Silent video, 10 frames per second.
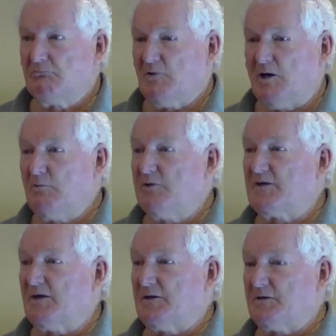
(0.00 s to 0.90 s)
No, we
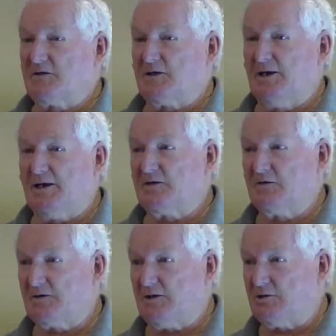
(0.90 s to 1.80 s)
sit under State Acts and
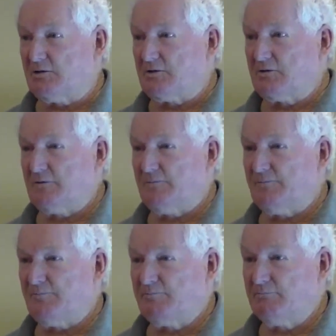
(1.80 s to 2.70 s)
Statutes.
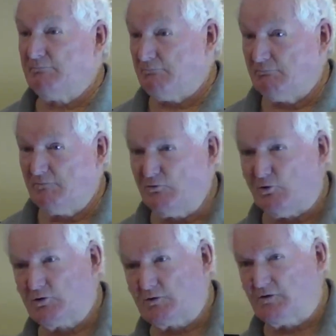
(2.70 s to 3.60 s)

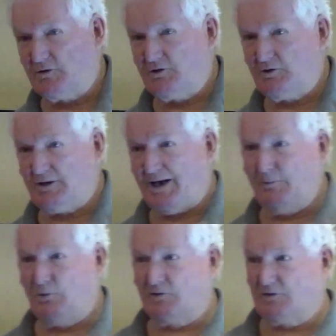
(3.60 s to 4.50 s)
Ford's decision,
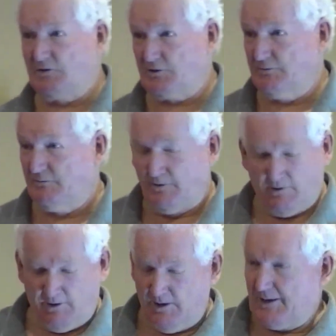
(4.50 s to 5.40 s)
Cable decision,
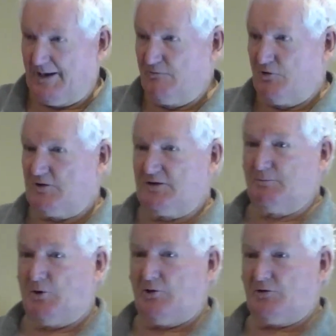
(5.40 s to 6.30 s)
Lane versus
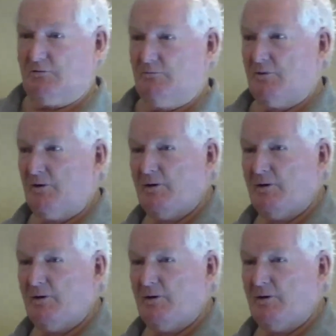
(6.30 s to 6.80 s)
Morrison.